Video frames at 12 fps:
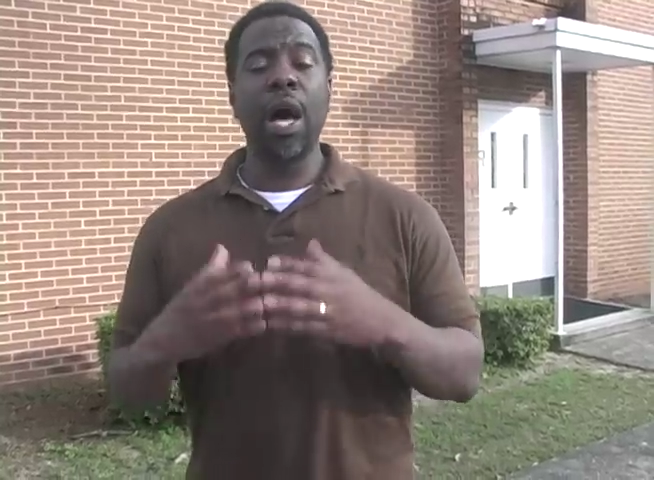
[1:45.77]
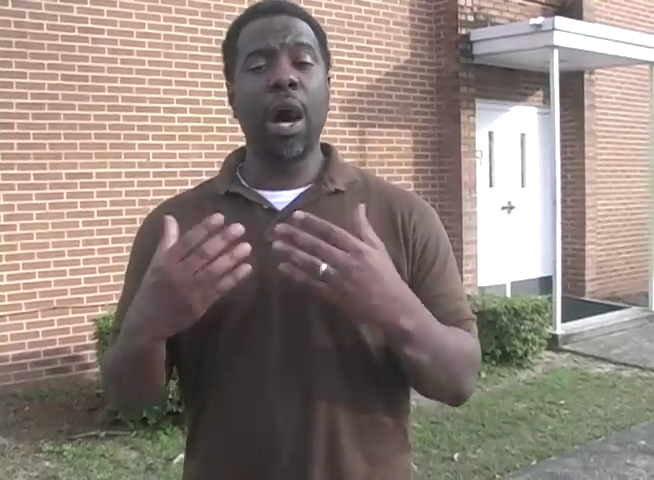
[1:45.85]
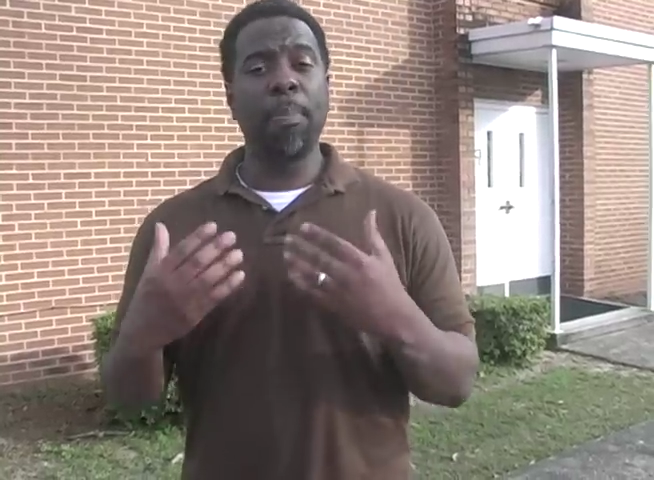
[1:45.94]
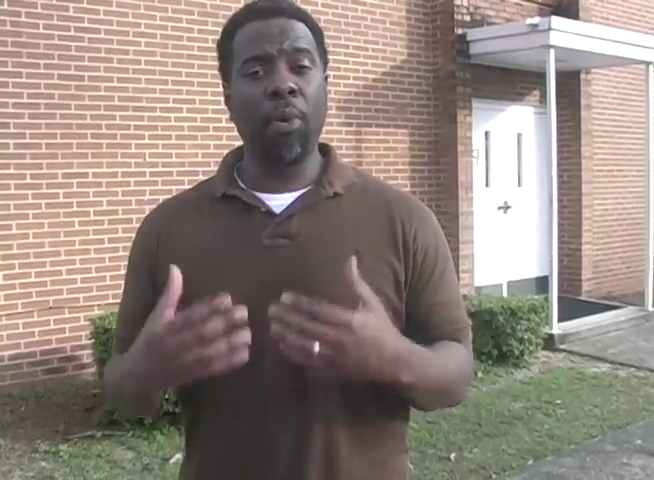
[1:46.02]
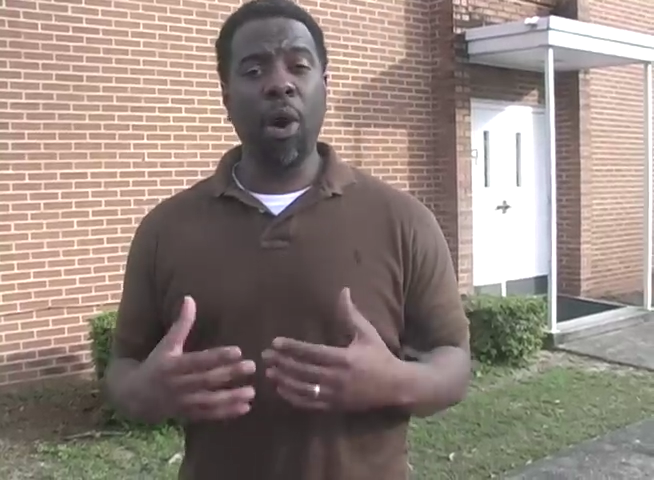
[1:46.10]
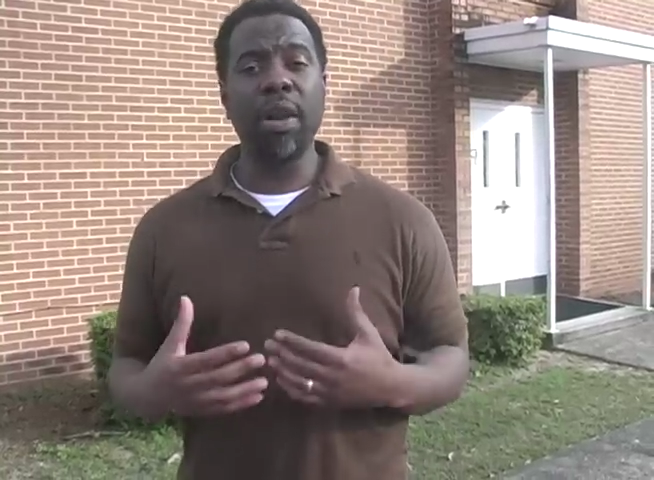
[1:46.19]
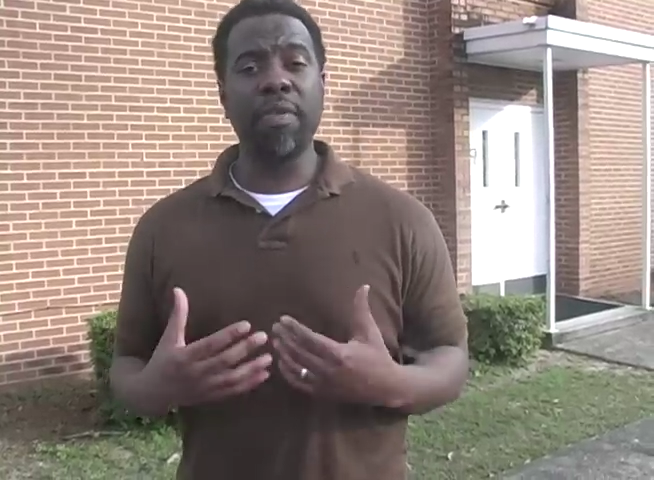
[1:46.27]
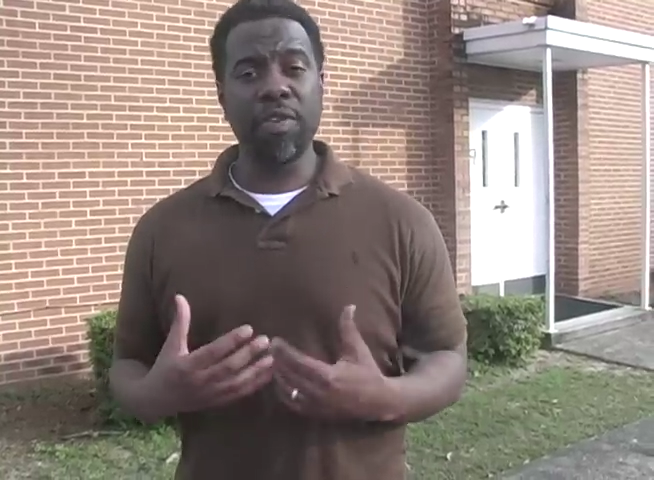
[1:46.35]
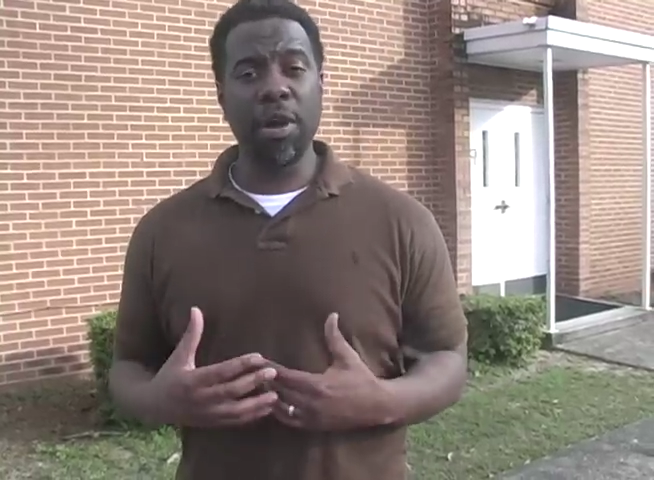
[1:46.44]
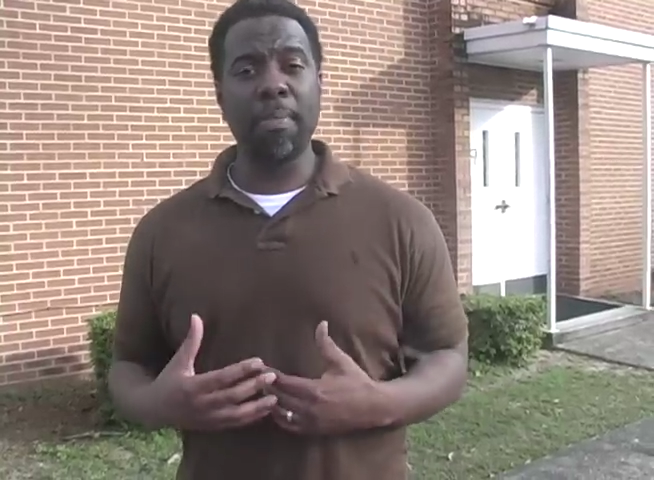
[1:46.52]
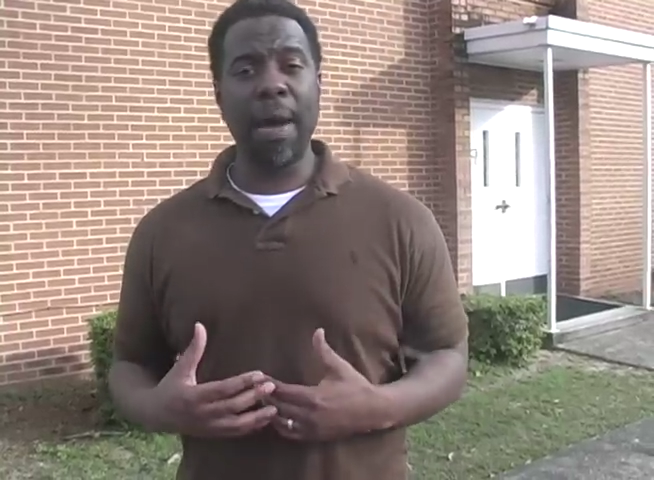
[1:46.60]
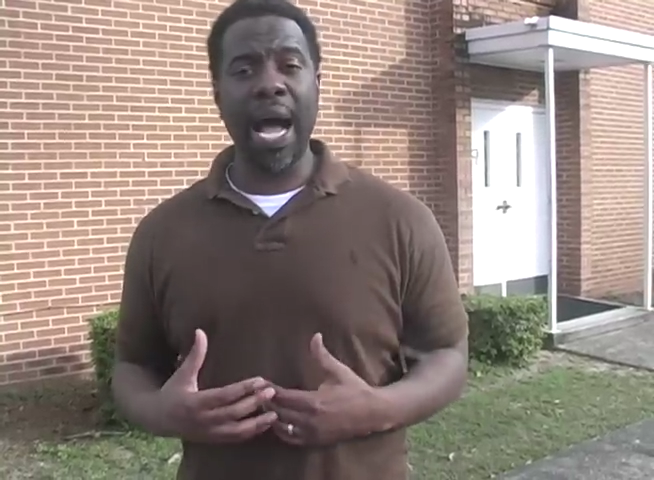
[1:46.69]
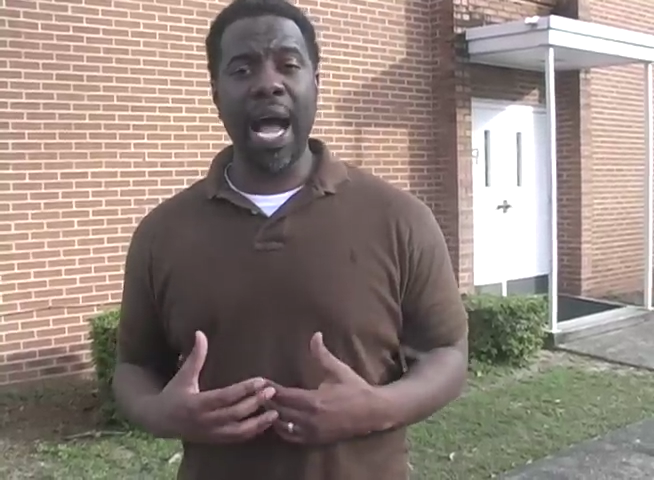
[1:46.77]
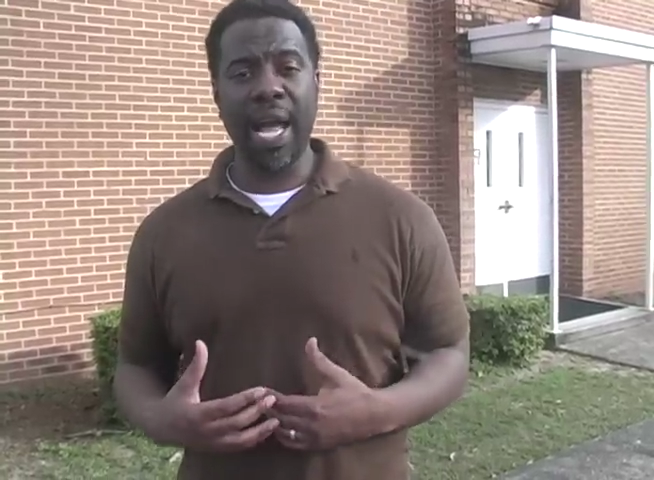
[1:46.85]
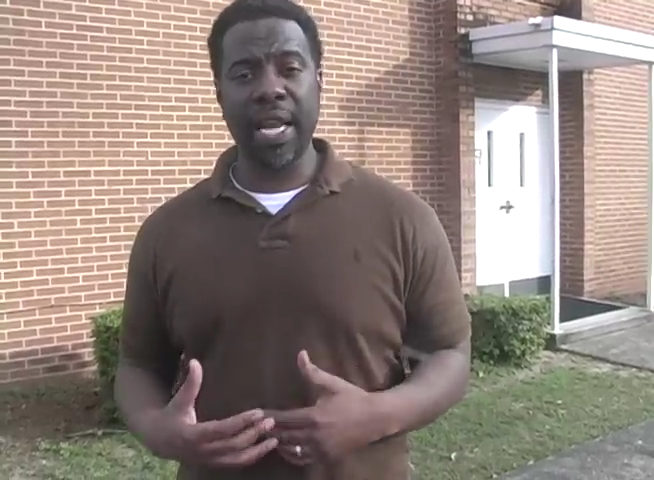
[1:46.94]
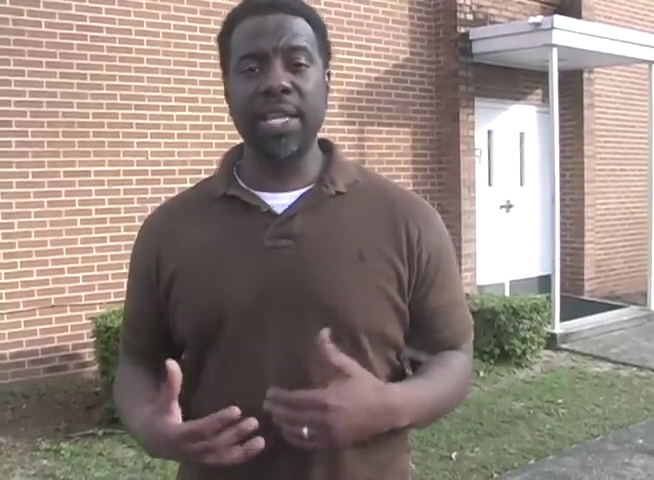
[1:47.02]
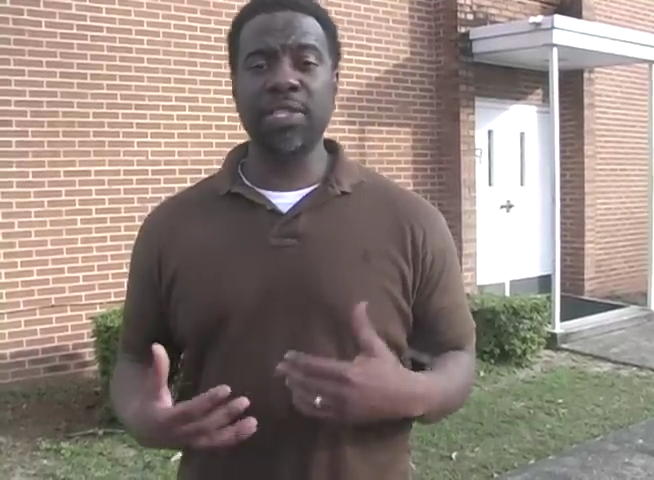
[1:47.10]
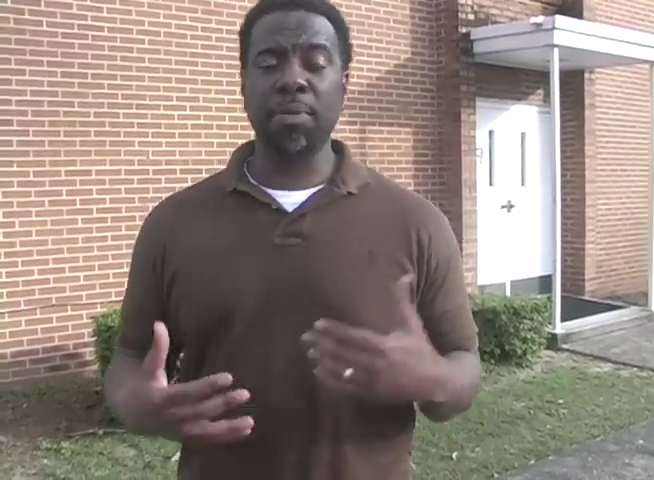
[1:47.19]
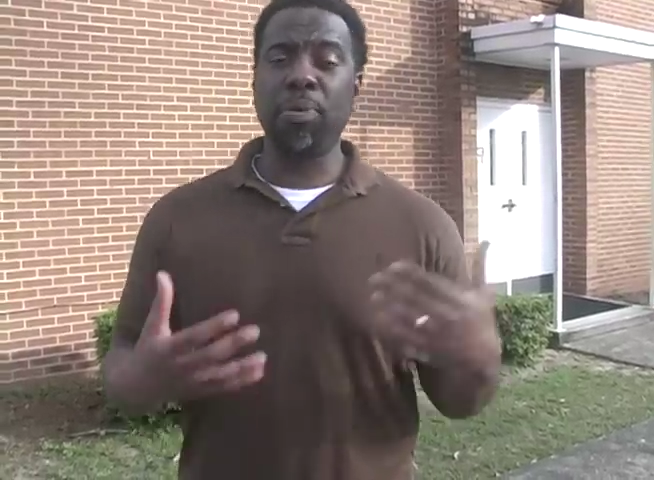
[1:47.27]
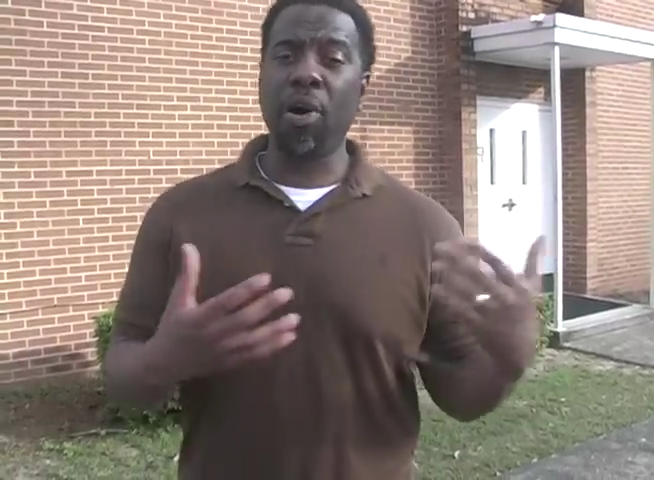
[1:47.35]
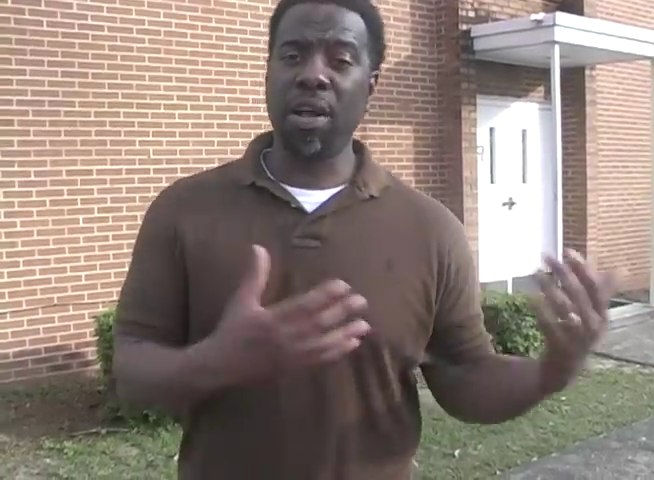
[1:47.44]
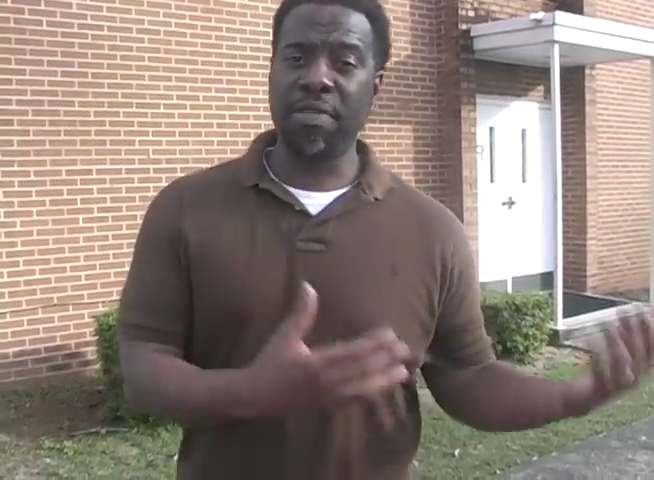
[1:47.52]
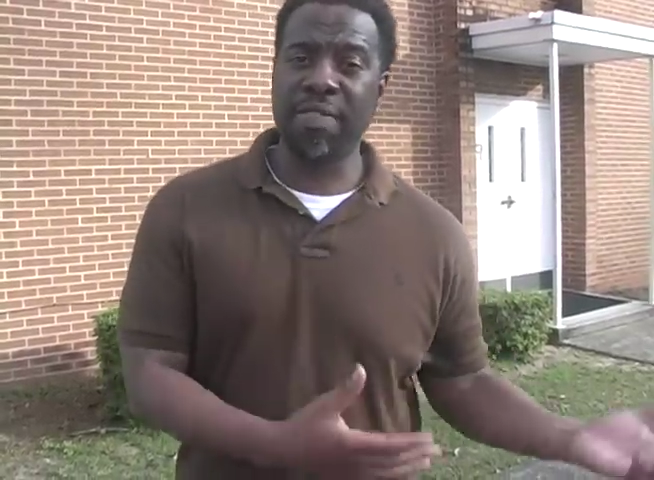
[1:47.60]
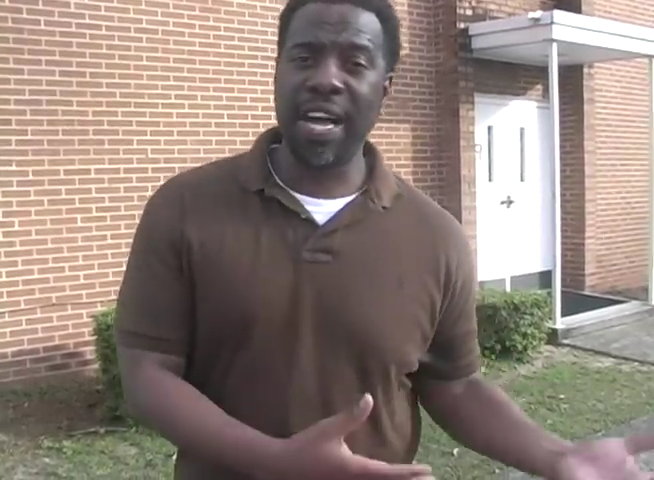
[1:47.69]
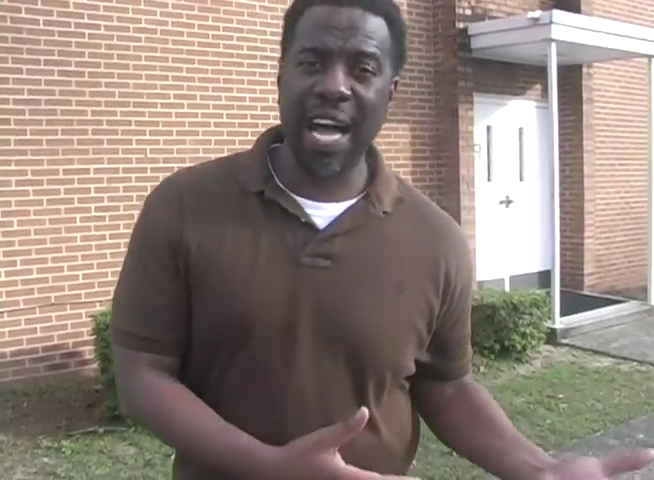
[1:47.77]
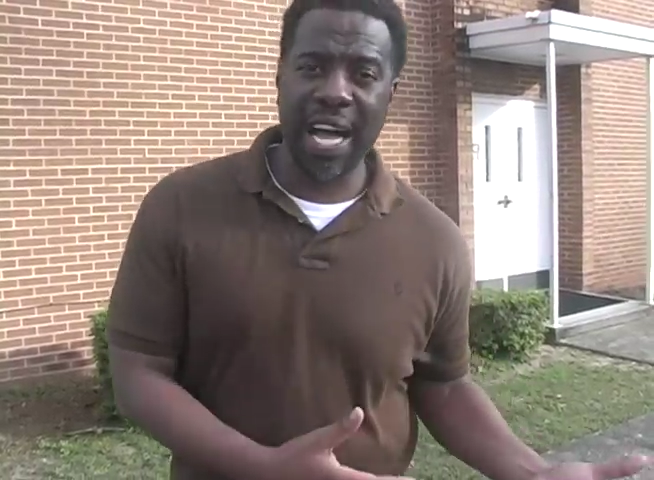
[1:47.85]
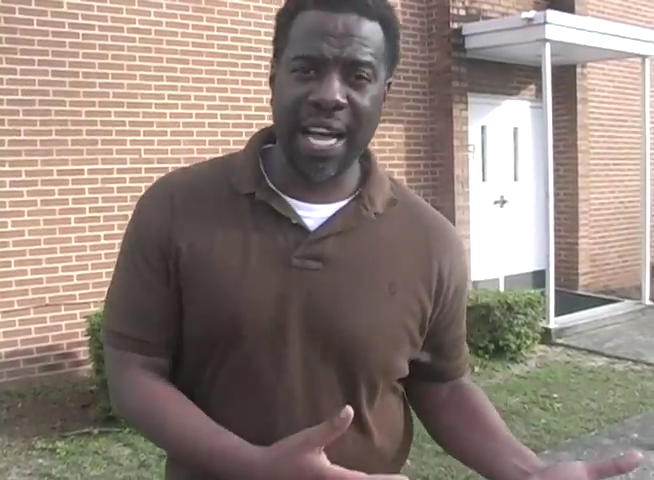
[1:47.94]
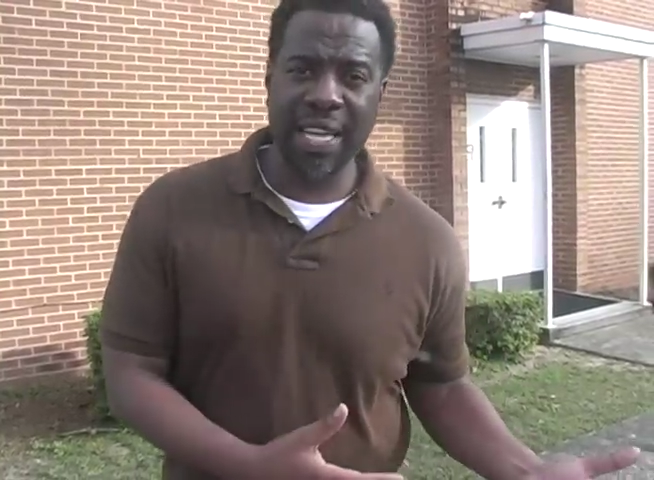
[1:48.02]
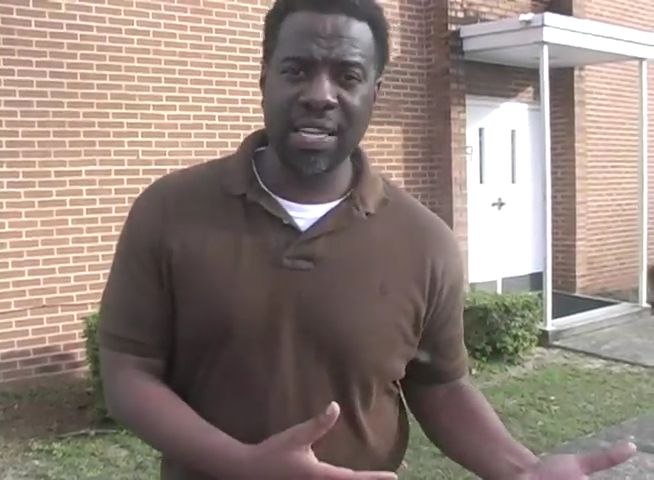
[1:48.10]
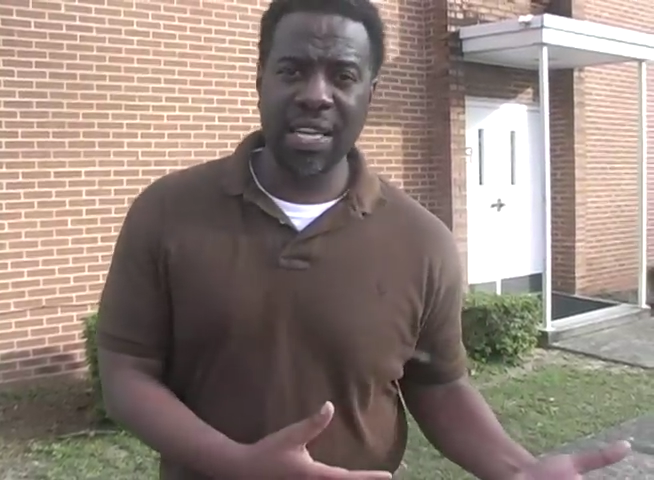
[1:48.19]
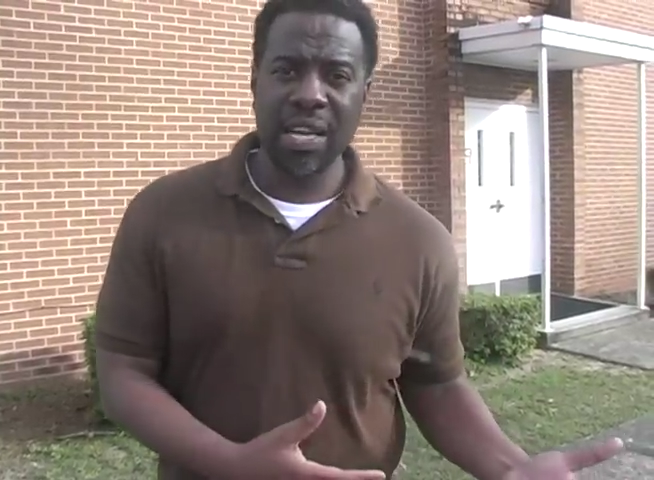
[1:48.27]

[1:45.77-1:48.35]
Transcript: a part of your mind is a part of God,